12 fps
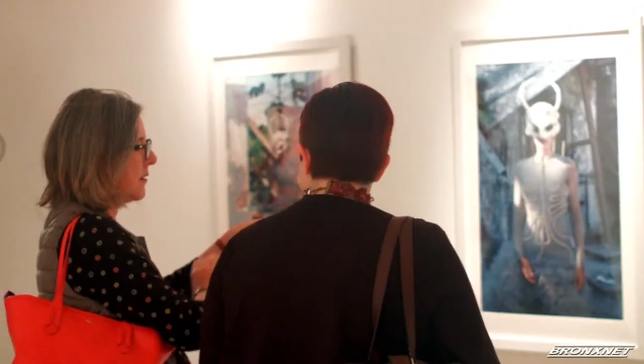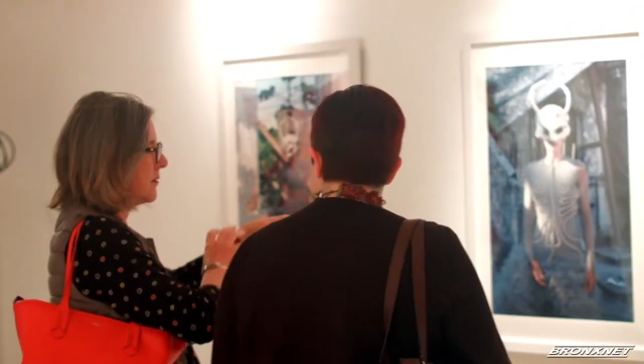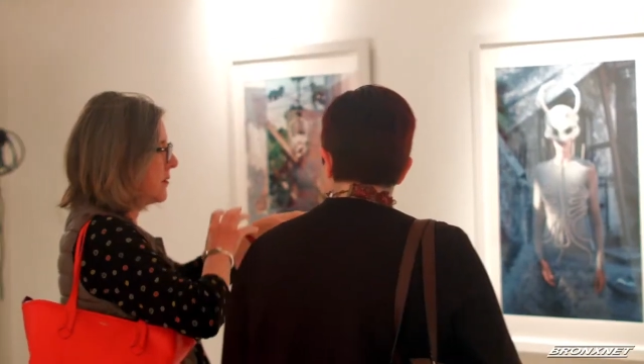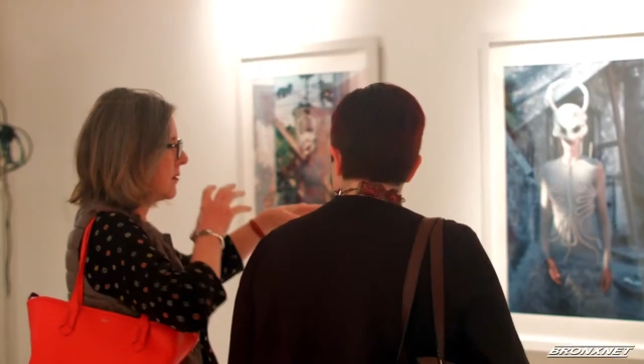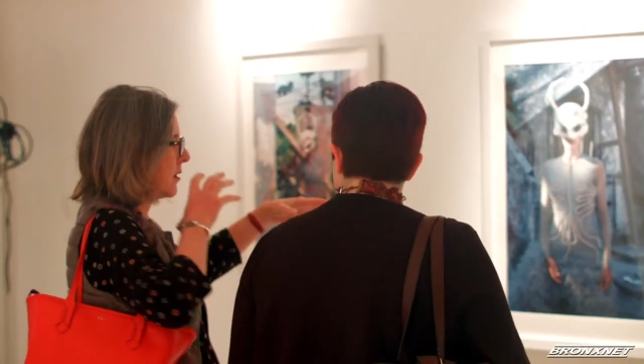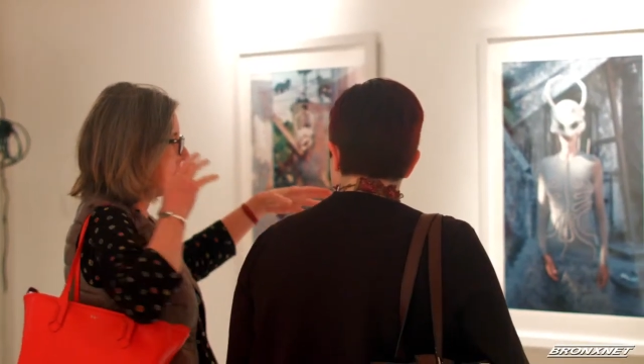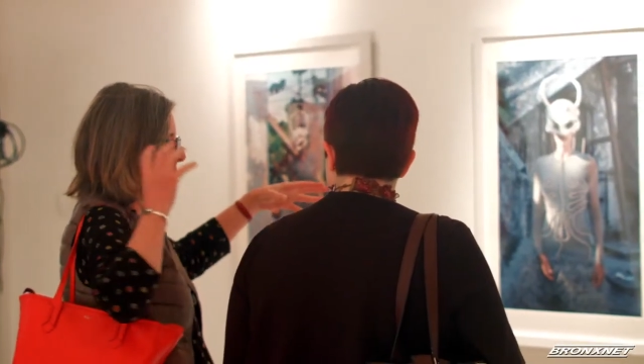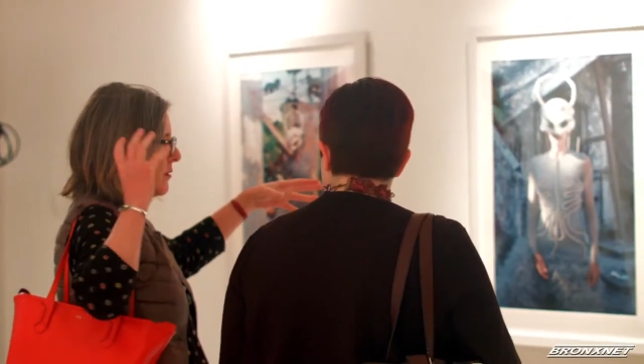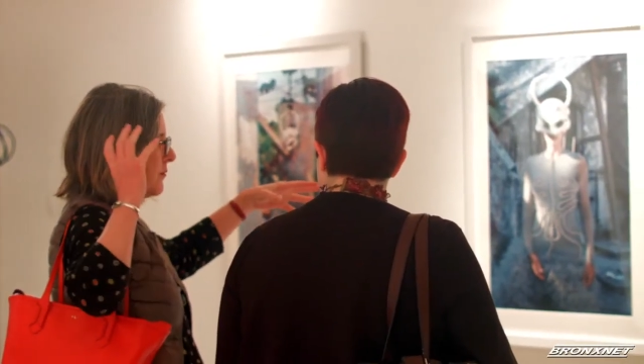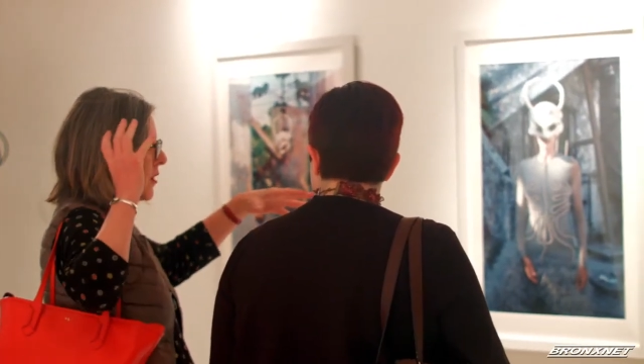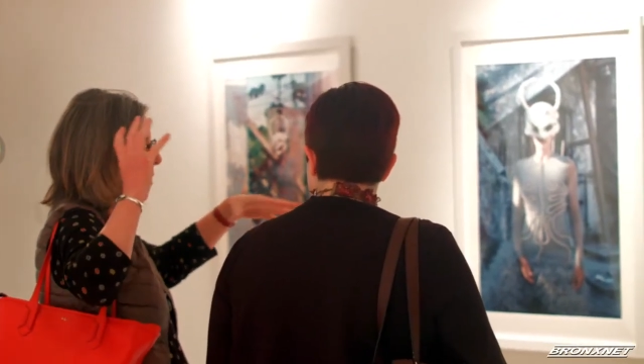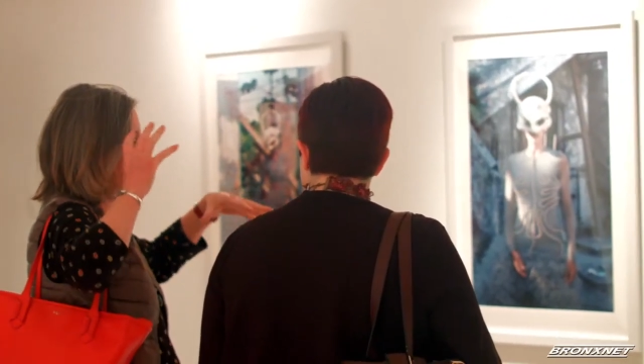or
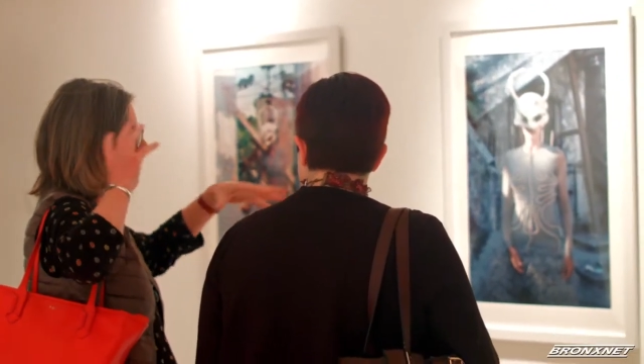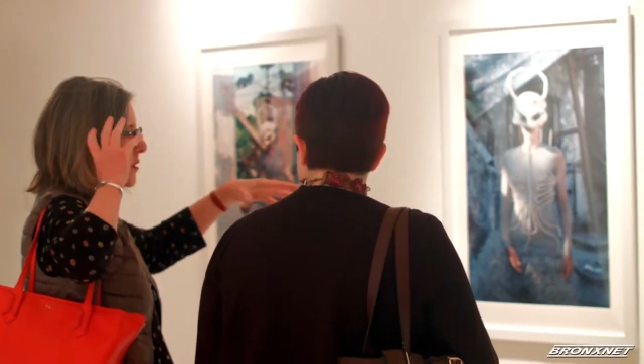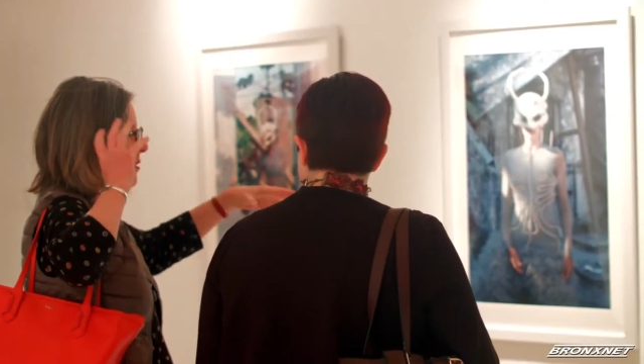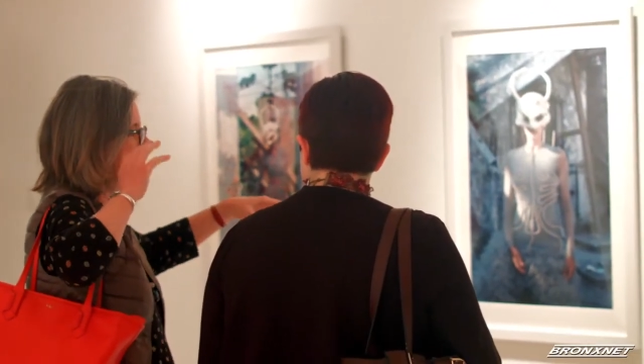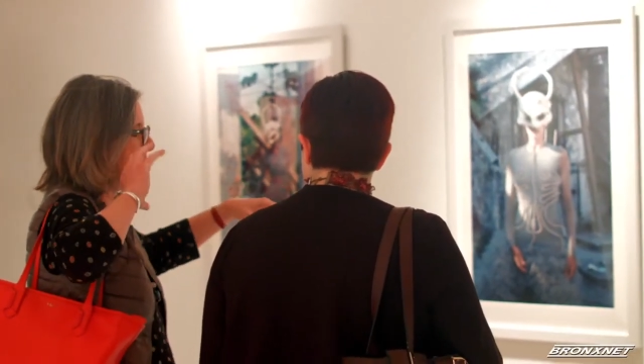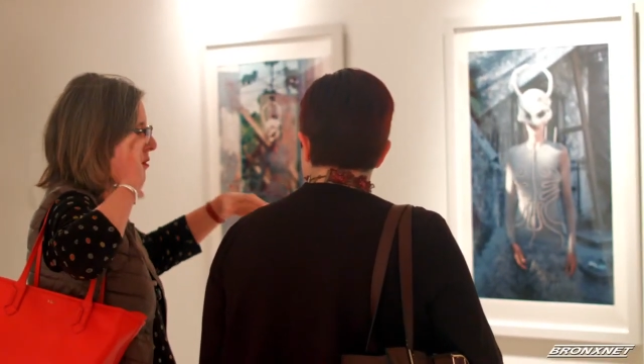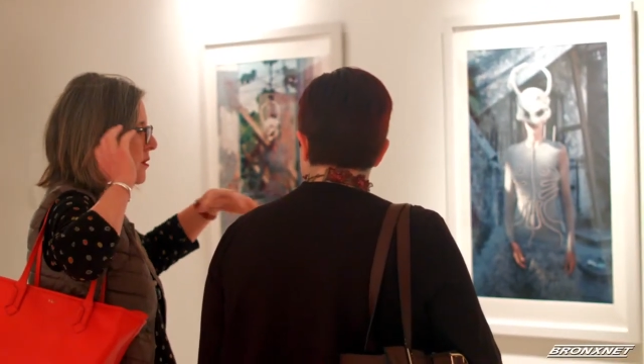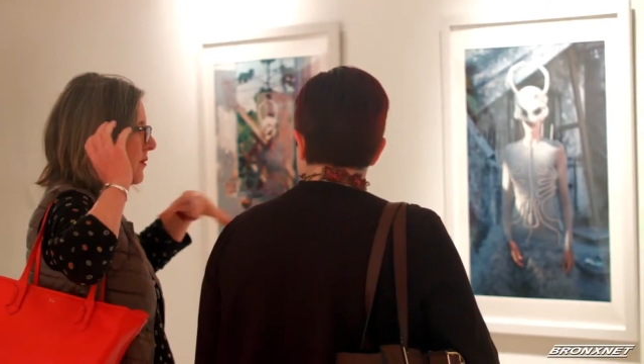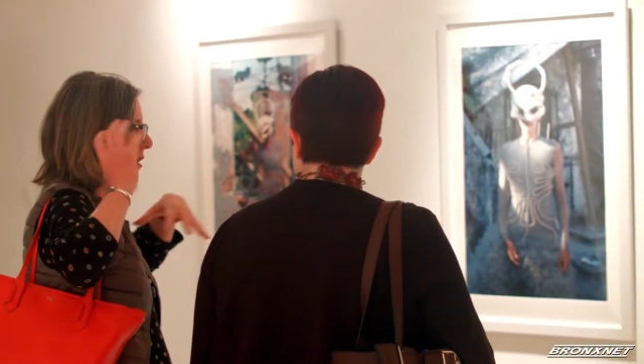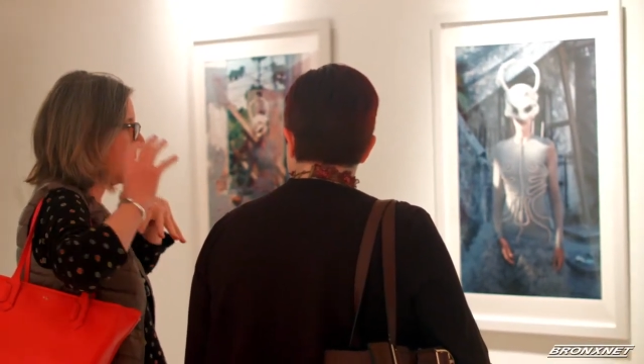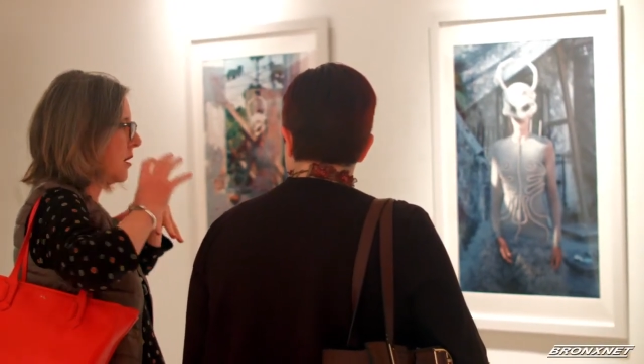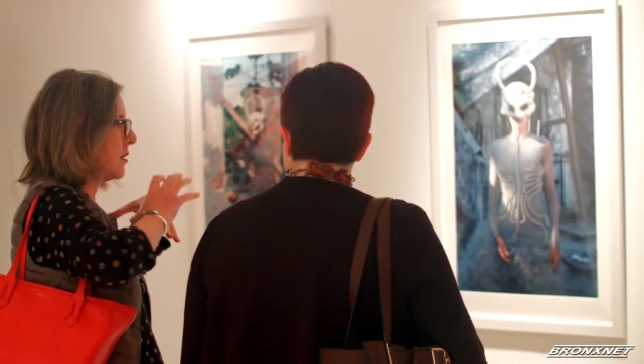political
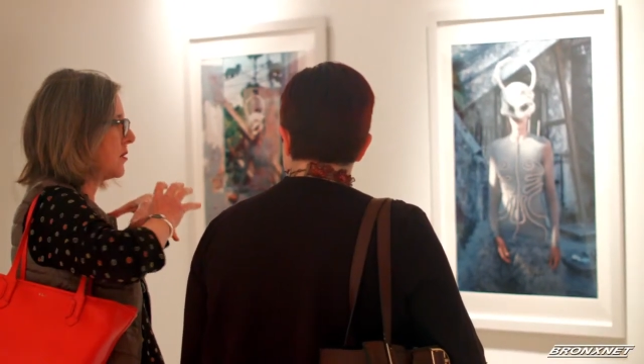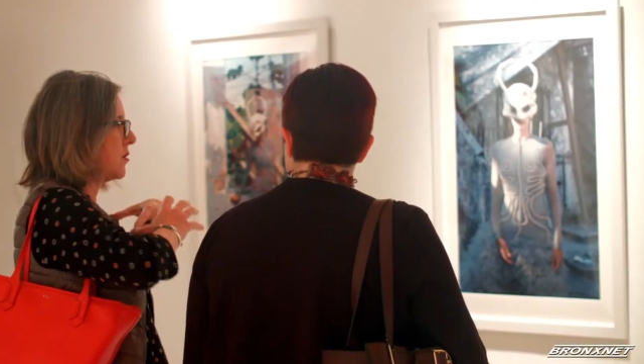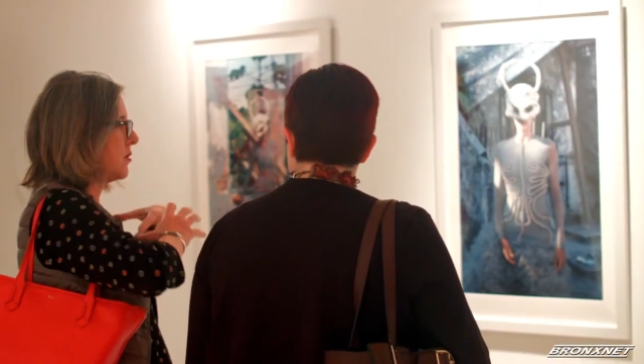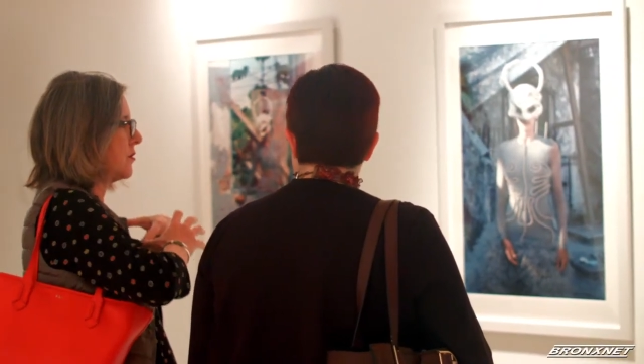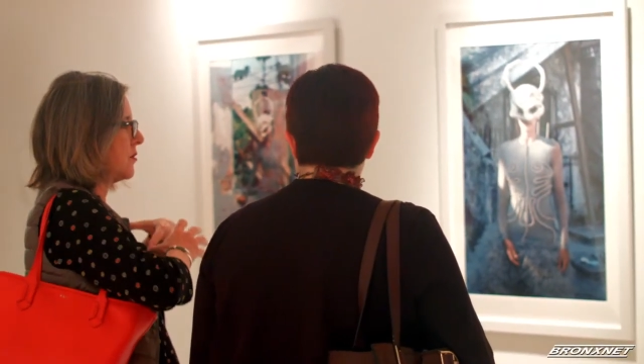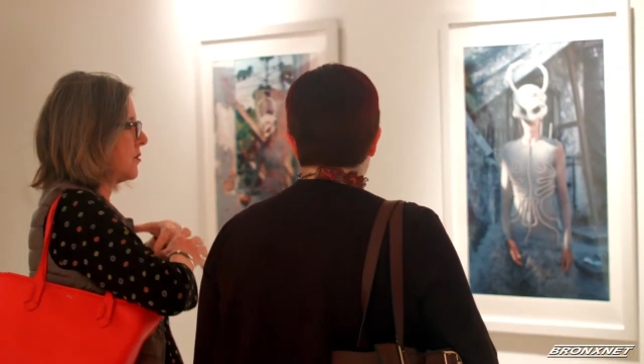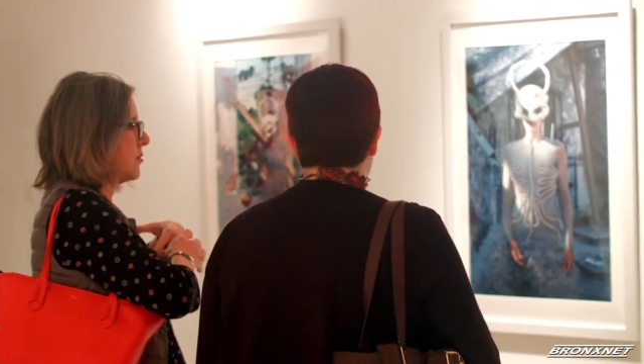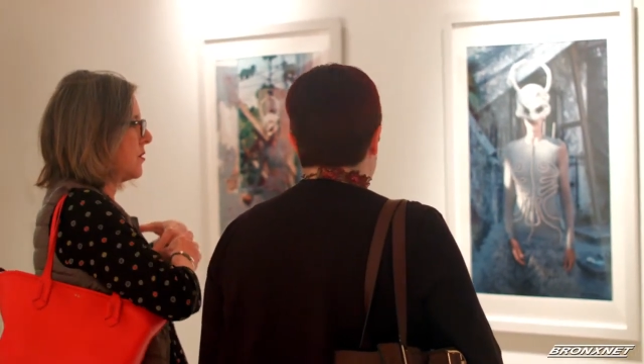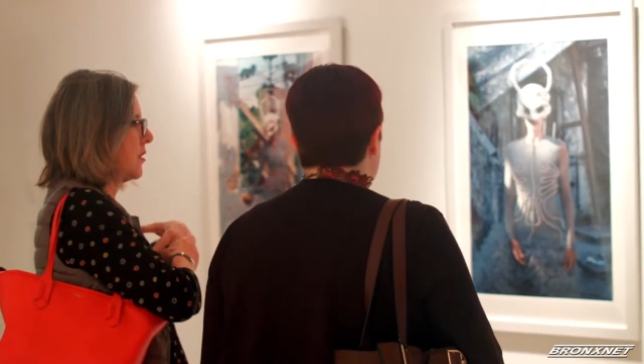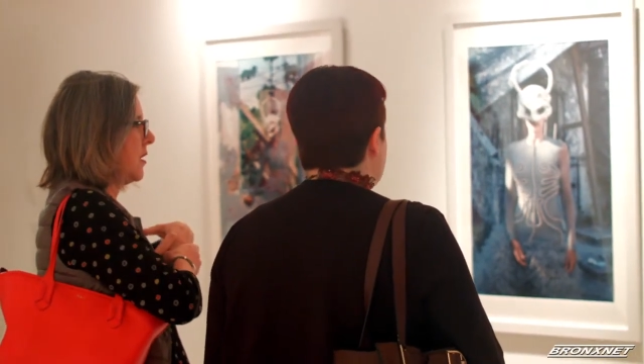concept or